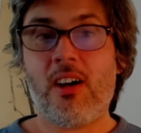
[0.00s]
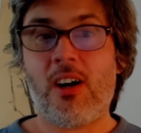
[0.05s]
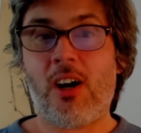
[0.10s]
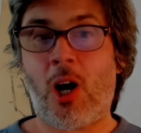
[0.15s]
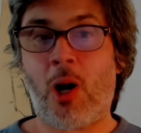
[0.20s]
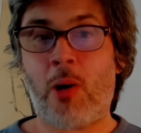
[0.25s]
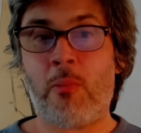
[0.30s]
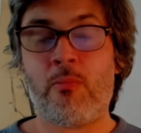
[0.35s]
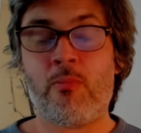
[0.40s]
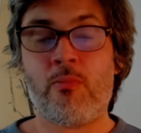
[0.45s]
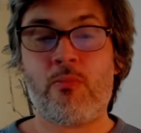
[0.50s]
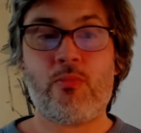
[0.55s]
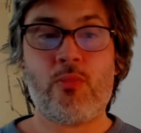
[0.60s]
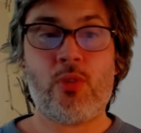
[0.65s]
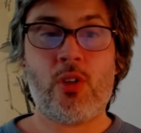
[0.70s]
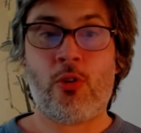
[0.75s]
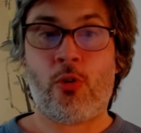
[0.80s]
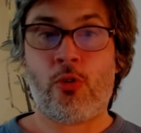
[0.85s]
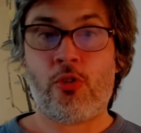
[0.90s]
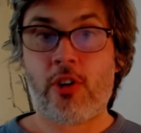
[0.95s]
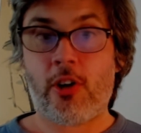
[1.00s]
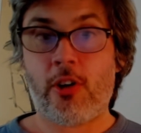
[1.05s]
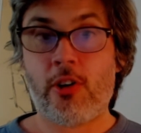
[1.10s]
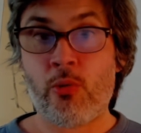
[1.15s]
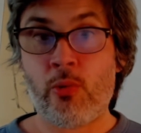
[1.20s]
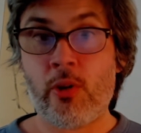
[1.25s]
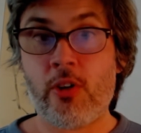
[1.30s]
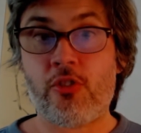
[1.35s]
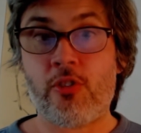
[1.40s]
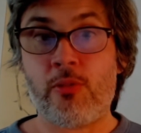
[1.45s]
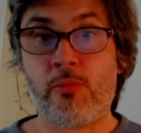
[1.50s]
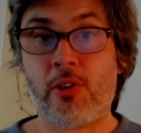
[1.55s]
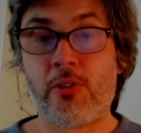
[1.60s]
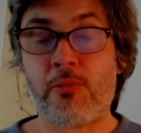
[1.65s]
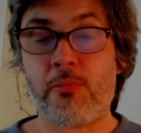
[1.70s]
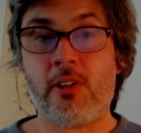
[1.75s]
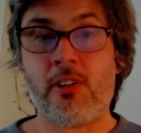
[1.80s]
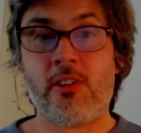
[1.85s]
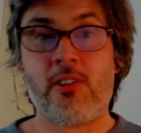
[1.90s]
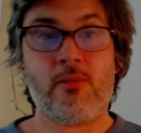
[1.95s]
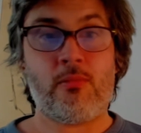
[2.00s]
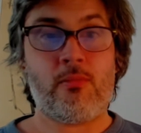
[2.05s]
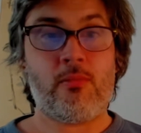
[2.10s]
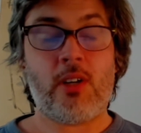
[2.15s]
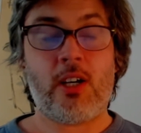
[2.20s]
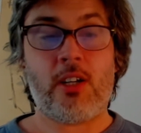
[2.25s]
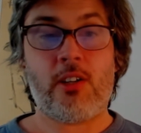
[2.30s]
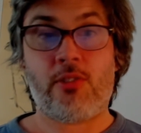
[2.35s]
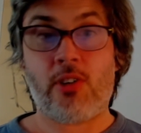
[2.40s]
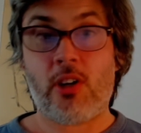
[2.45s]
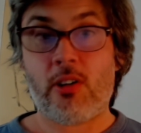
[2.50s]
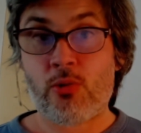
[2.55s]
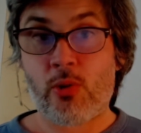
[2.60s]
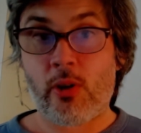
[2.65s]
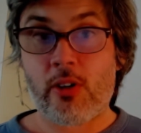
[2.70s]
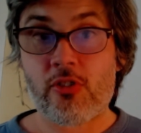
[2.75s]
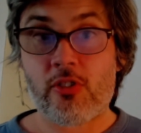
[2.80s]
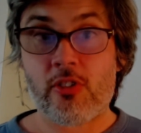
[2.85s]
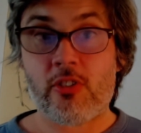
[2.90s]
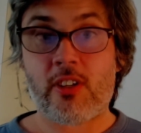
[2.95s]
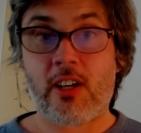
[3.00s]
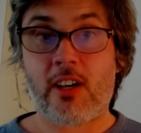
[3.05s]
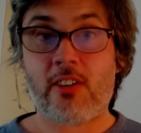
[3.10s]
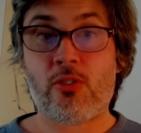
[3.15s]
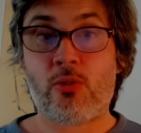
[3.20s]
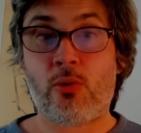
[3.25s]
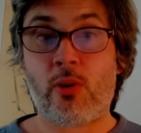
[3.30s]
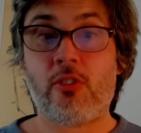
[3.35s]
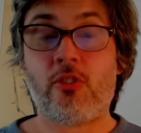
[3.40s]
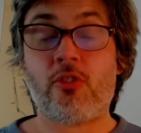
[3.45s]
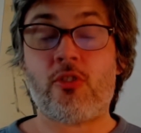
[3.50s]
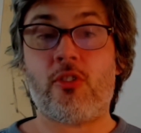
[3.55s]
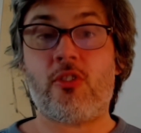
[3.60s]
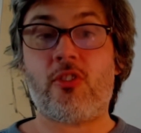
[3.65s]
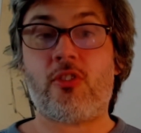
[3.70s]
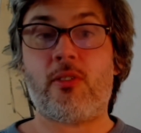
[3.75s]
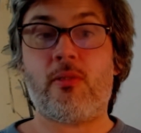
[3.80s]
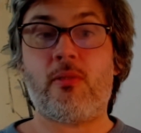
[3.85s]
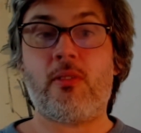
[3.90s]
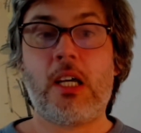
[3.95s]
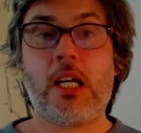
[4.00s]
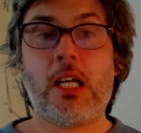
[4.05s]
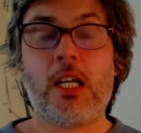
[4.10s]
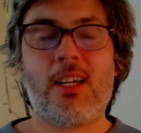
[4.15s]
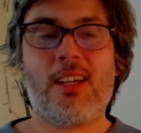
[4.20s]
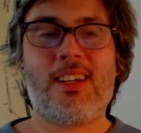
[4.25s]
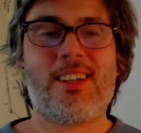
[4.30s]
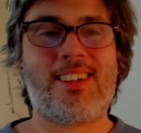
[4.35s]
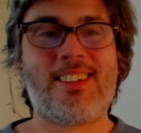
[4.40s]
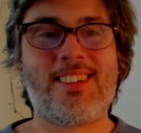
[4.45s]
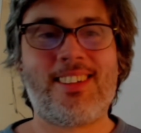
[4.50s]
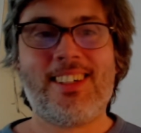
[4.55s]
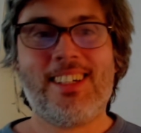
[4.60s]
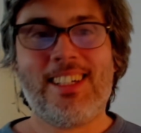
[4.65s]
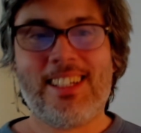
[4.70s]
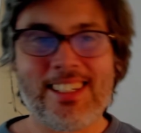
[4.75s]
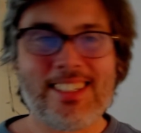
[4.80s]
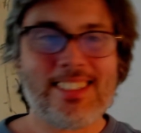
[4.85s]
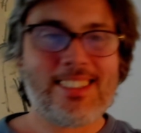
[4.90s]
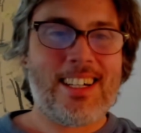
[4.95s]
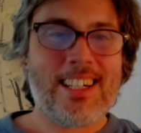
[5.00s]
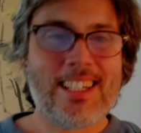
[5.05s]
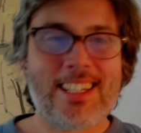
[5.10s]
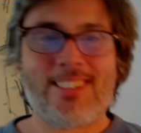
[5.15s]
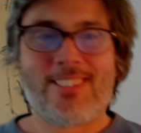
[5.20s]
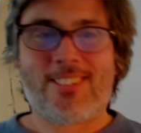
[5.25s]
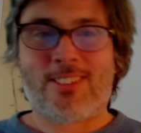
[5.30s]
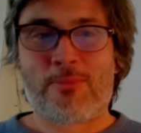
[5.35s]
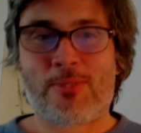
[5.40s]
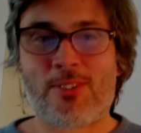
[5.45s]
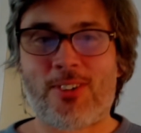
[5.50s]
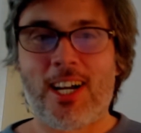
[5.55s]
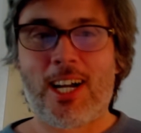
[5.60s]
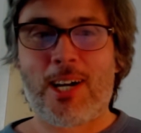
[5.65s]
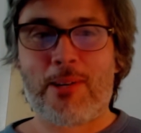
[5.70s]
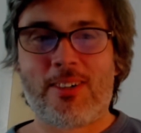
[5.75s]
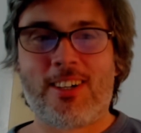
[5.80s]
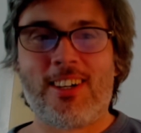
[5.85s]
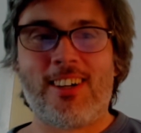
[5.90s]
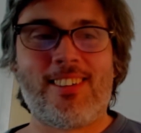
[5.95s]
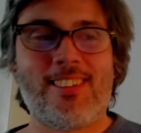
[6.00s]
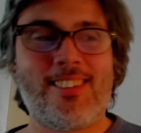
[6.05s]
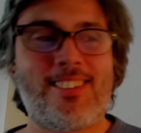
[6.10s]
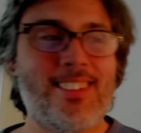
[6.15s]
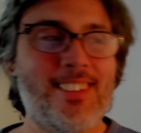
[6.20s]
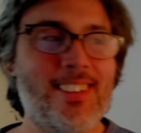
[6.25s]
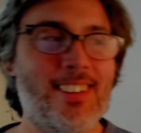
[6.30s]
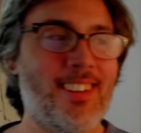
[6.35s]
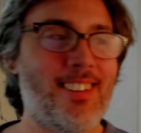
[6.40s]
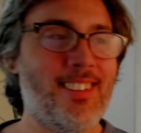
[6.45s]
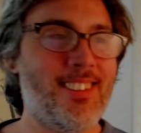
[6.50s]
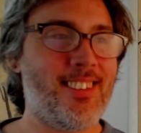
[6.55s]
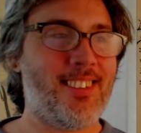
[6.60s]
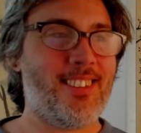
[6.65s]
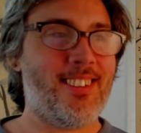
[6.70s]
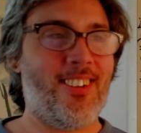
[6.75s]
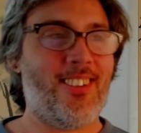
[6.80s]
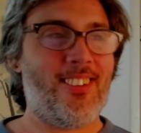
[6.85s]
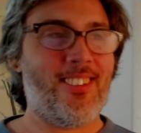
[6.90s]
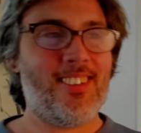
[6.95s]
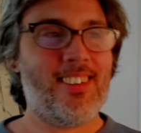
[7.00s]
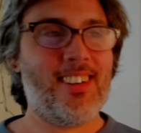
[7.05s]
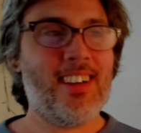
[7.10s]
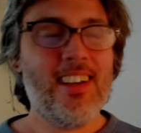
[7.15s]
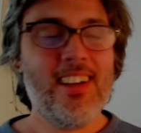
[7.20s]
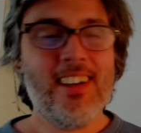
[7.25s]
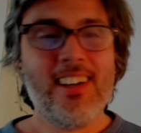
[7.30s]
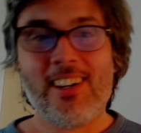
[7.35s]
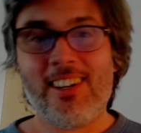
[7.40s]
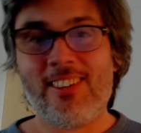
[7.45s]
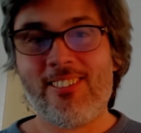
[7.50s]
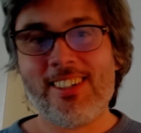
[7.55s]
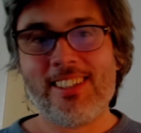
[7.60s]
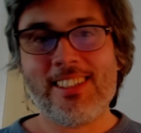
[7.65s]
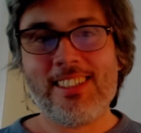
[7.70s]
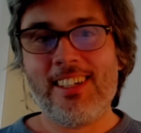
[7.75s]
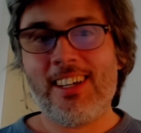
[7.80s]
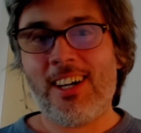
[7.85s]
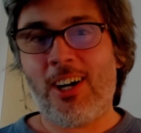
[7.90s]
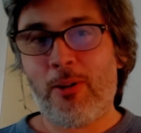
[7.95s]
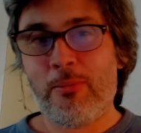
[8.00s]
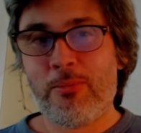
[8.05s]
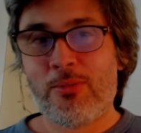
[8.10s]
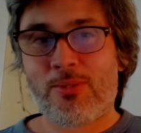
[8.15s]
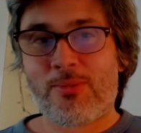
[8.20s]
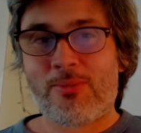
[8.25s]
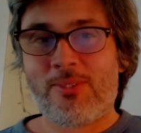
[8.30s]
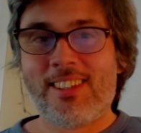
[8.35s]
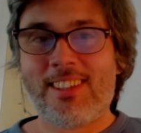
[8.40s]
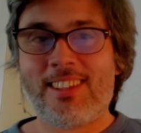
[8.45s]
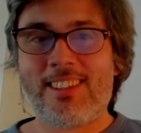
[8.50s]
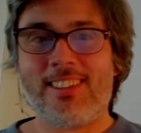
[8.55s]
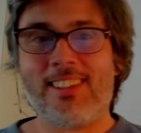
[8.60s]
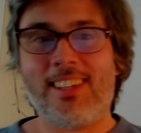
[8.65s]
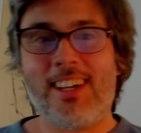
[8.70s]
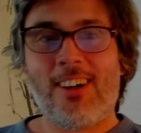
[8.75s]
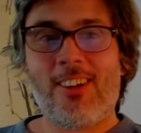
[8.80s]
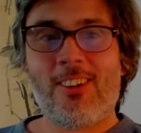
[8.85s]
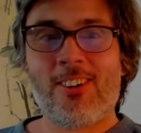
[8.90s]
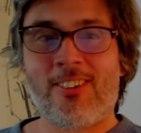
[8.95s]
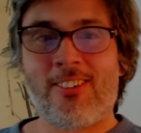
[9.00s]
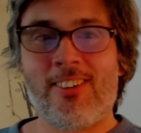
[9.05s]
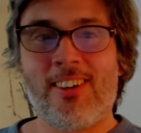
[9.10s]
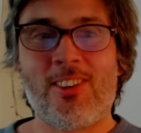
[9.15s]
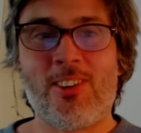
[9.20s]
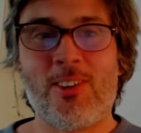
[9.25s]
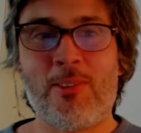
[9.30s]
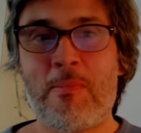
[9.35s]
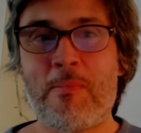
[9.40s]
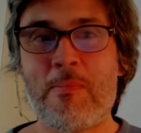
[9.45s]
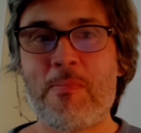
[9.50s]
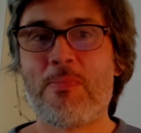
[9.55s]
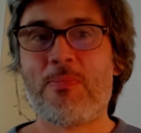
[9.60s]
Share your wisdom with me. And if you have questions, ask questions. And hit like and subscribe because, it really helps with the algorithm.